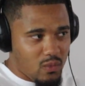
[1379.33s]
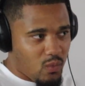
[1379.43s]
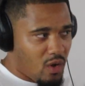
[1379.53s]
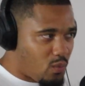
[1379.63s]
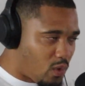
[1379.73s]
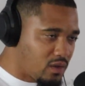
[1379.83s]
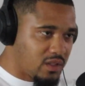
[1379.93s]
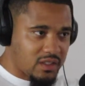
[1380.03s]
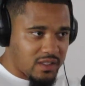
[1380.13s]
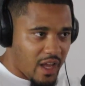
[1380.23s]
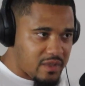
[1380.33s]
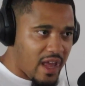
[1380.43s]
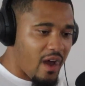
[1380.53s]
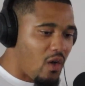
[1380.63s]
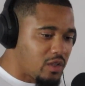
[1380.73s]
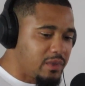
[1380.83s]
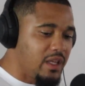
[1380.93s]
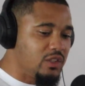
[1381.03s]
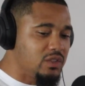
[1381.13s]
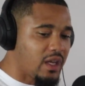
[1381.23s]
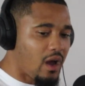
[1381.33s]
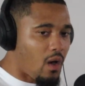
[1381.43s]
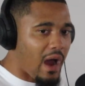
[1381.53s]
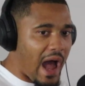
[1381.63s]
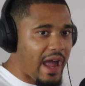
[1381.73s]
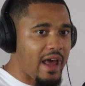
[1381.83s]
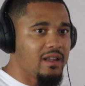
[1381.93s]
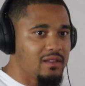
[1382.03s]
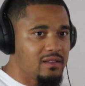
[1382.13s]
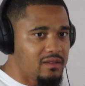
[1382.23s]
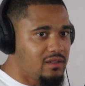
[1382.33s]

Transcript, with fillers: what were the steps that ultimately led you to say, all right, I gotta